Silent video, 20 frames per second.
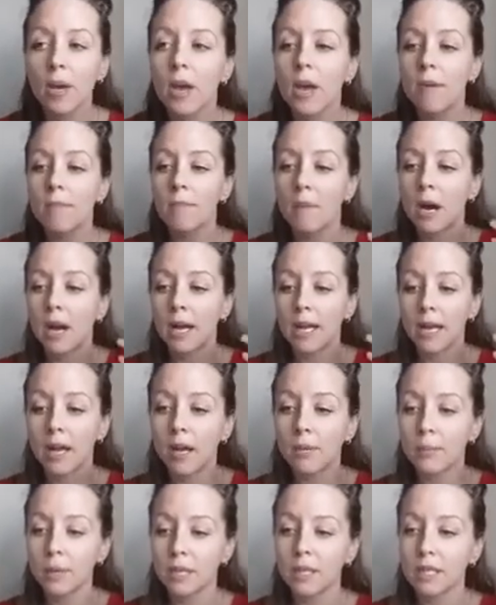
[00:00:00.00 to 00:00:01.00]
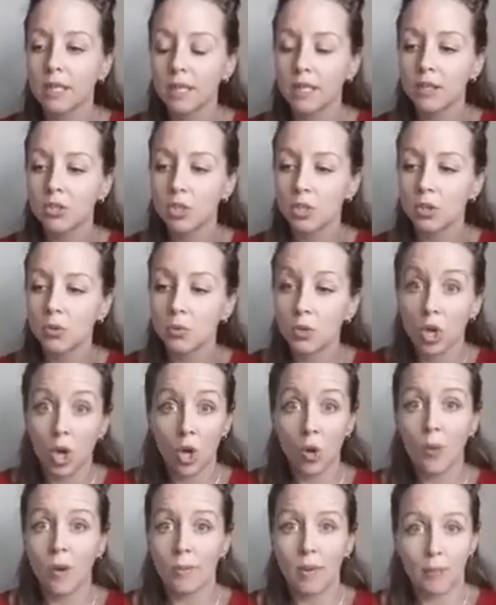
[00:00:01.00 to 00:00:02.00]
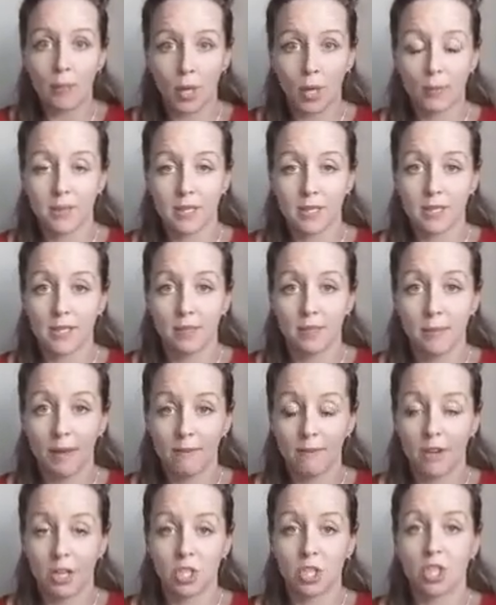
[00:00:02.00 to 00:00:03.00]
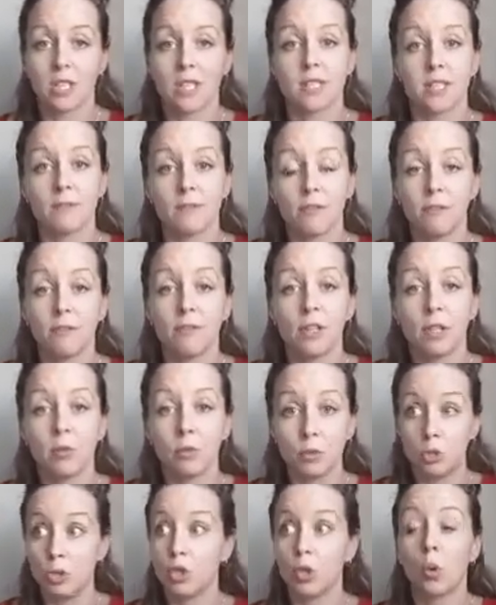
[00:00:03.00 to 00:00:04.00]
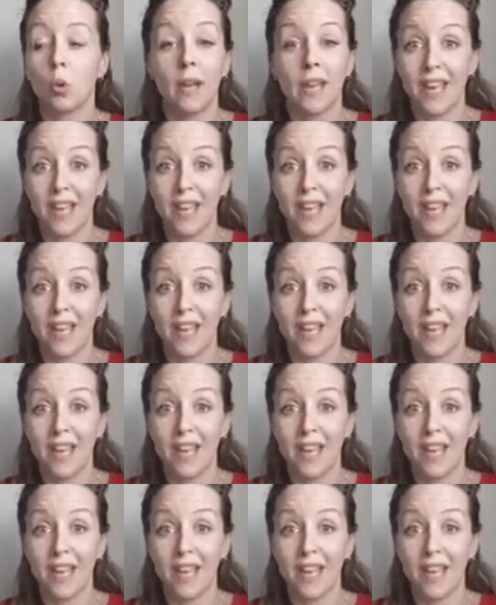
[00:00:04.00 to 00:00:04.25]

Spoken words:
My ability to know what my purpose is and my function is and fulfill it with joy